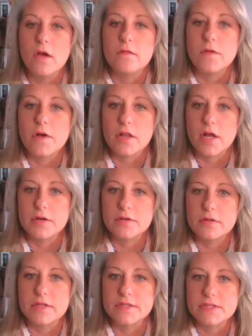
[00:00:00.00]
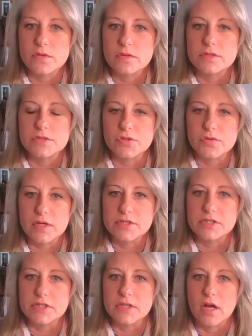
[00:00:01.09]
fall under the sole
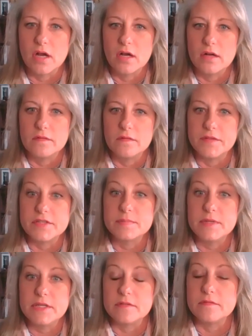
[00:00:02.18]
discretion of the speaker.